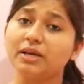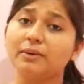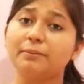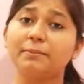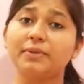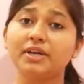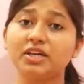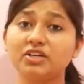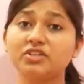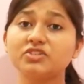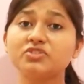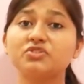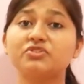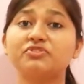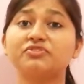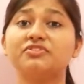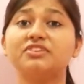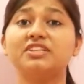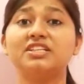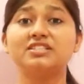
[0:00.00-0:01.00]
Because
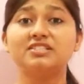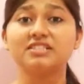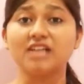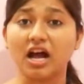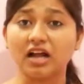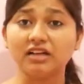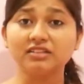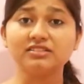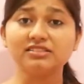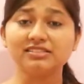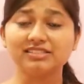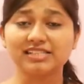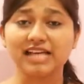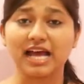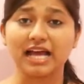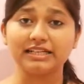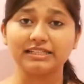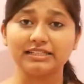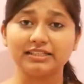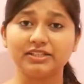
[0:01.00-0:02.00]
of this
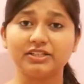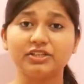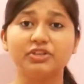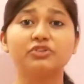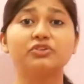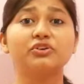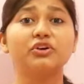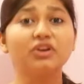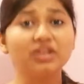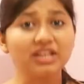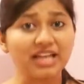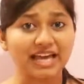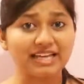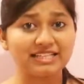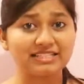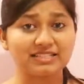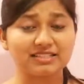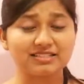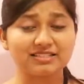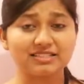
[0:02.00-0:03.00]
understanding, he
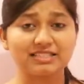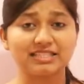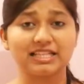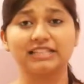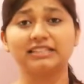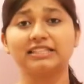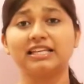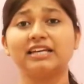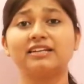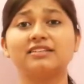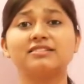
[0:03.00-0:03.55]
realizes that there